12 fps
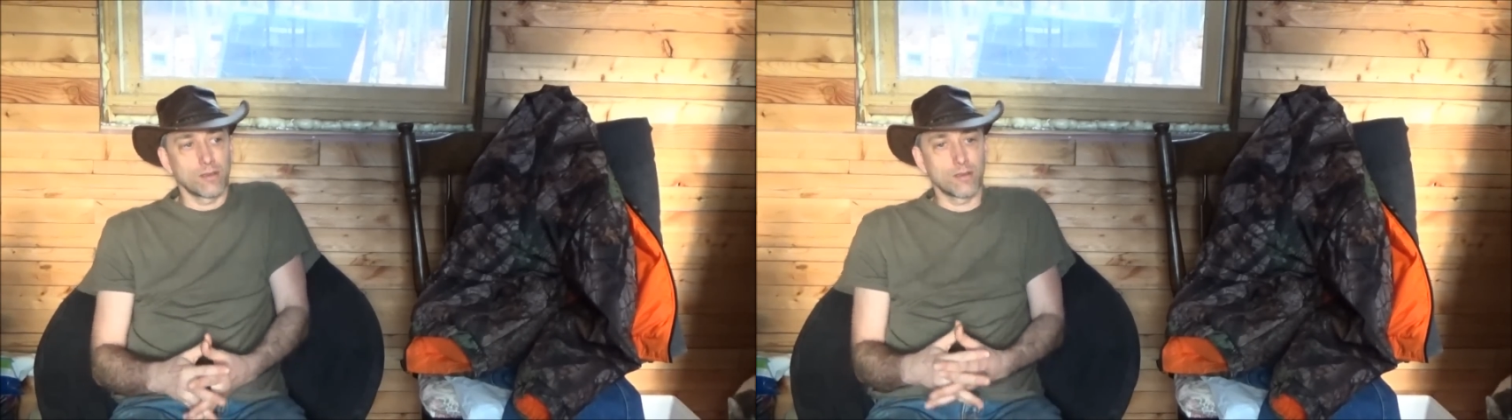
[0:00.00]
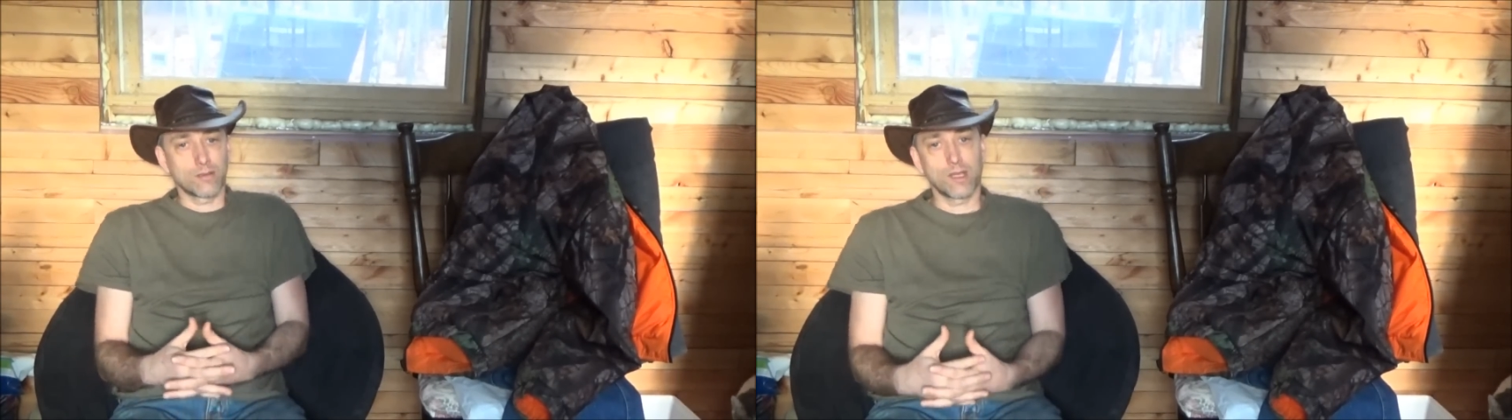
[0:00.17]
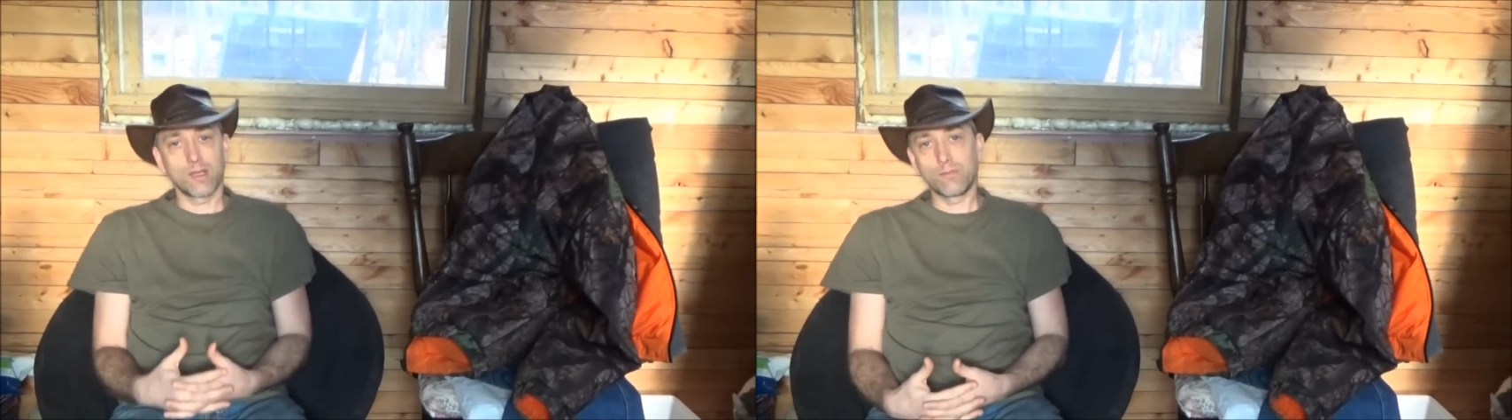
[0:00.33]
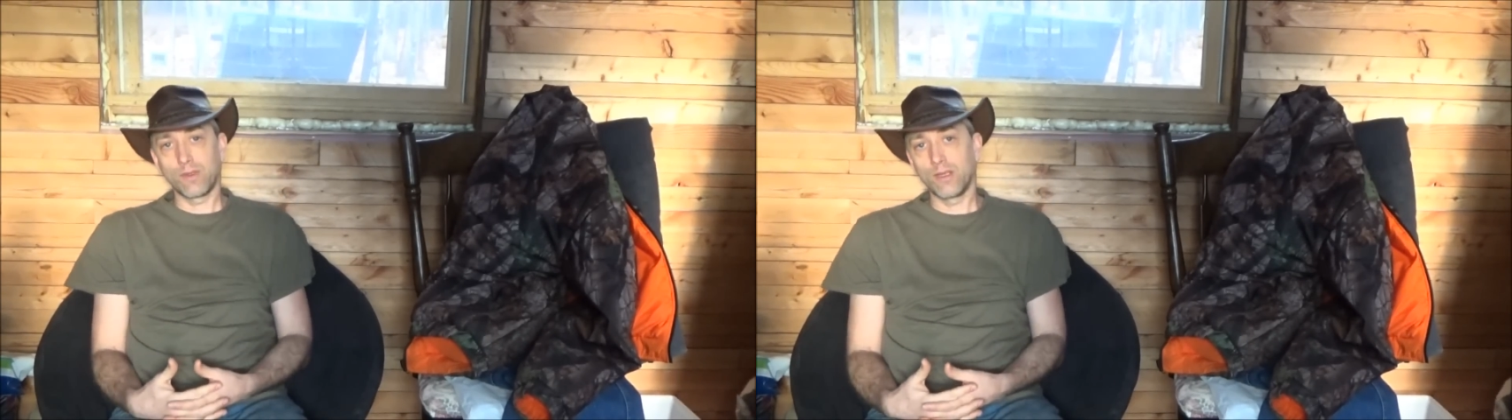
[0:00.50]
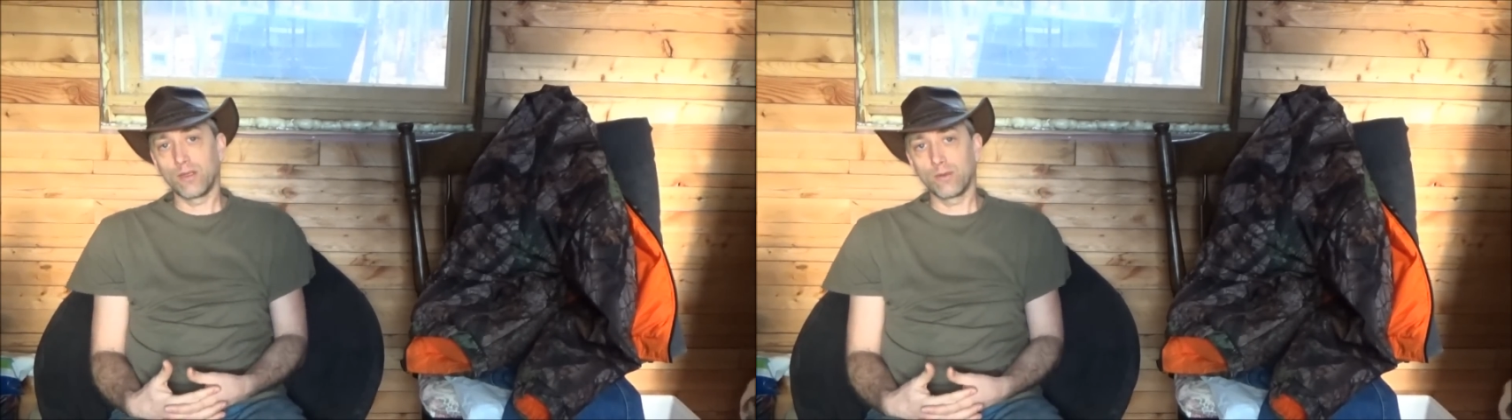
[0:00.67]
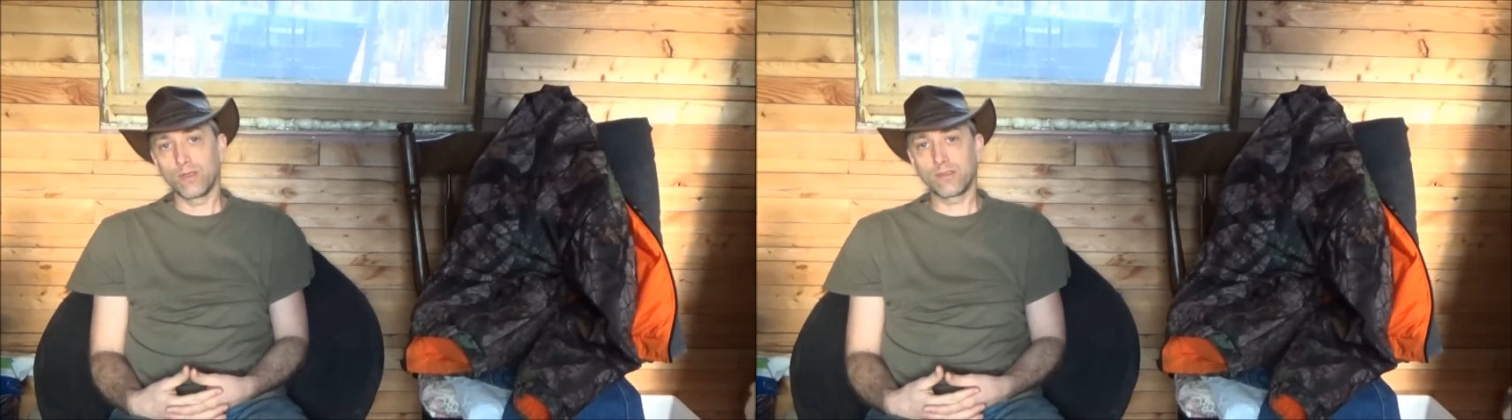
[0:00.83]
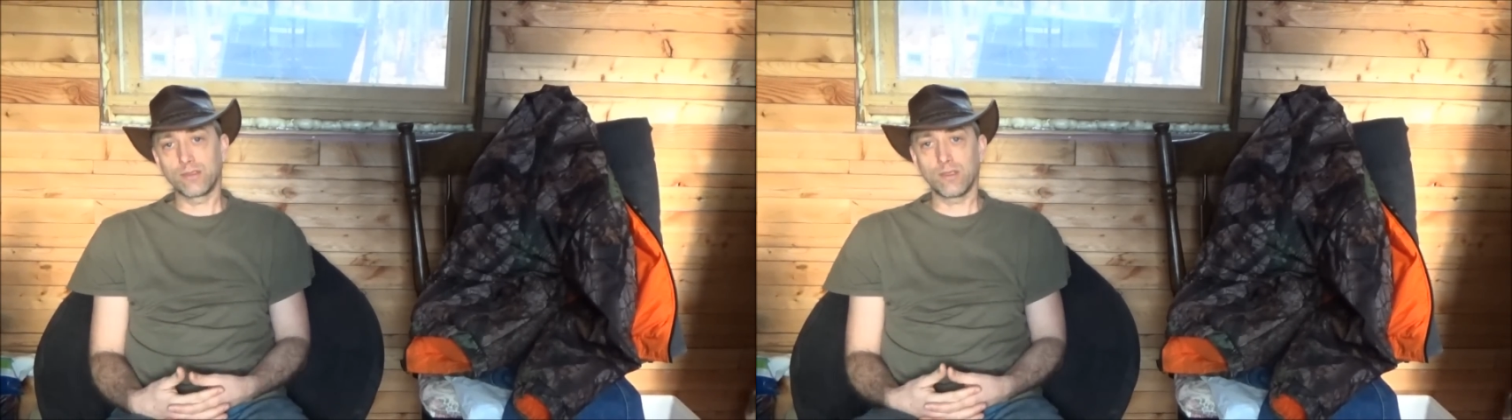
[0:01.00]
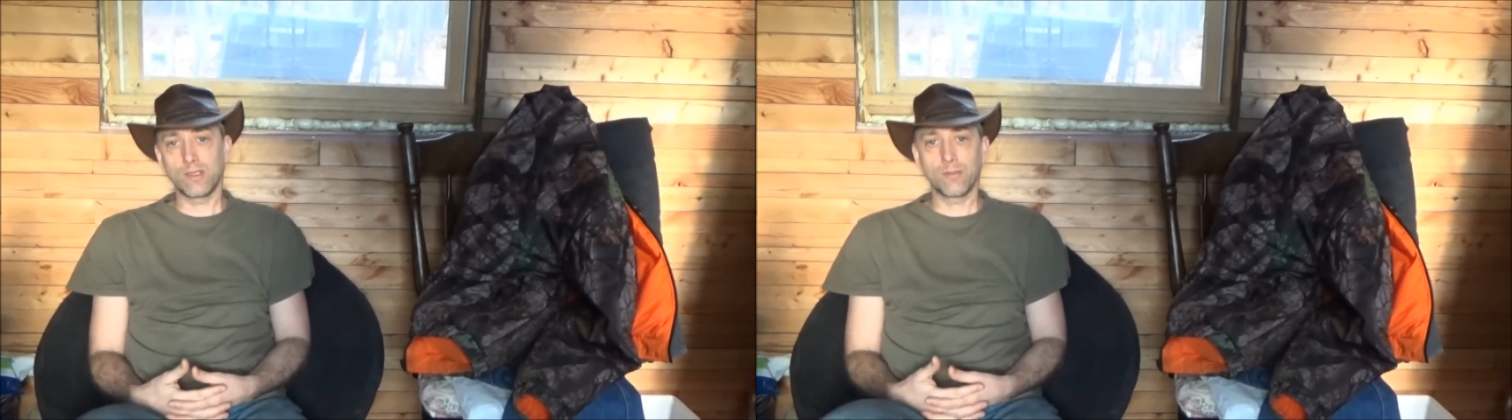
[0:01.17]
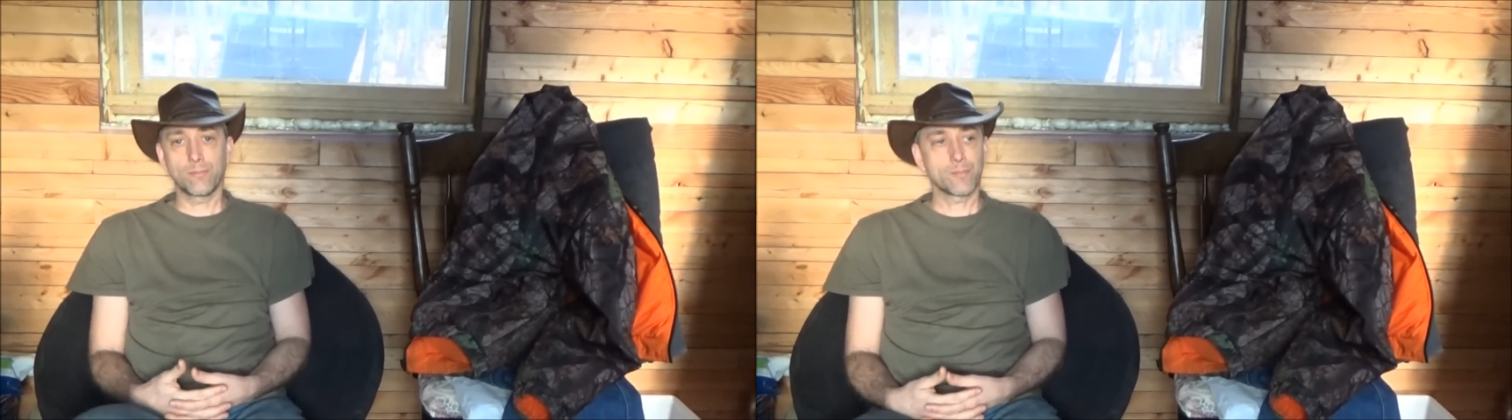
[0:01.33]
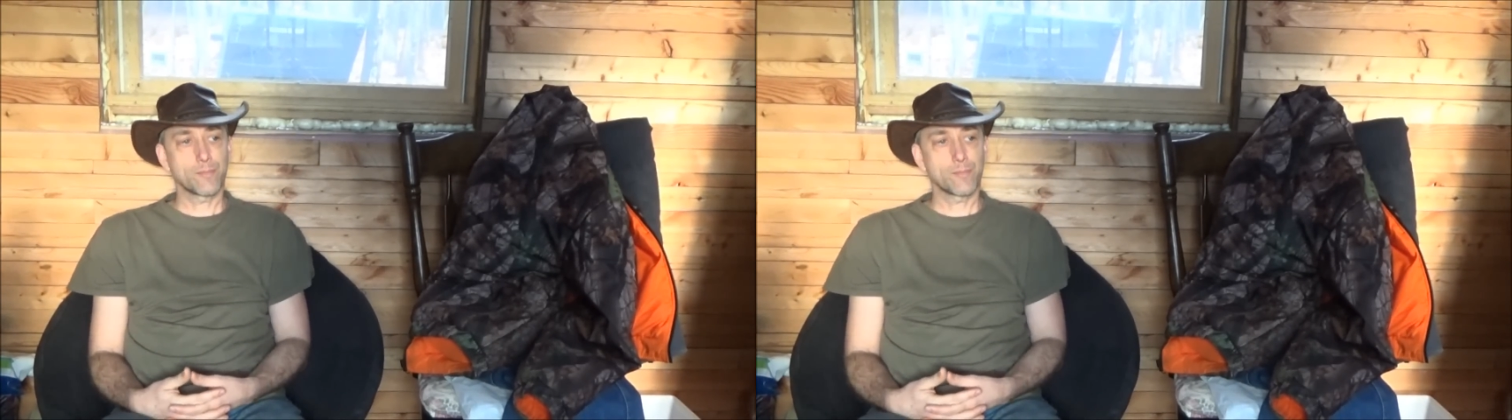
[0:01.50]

a lot of video recently,